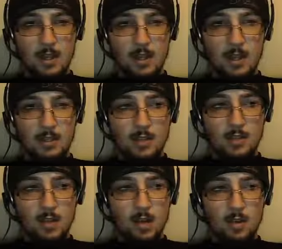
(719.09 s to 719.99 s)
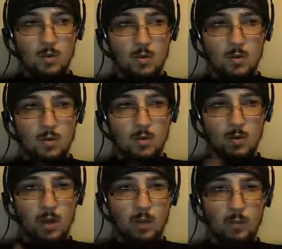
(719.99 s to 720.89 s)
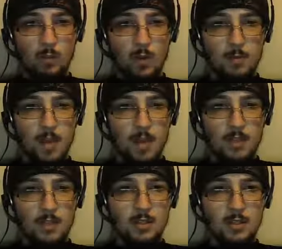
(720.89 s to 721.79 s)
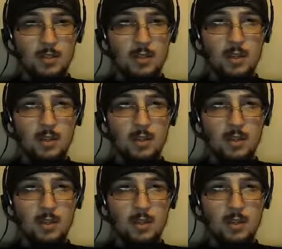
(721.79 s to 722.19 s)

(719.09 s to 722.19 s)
And so what makes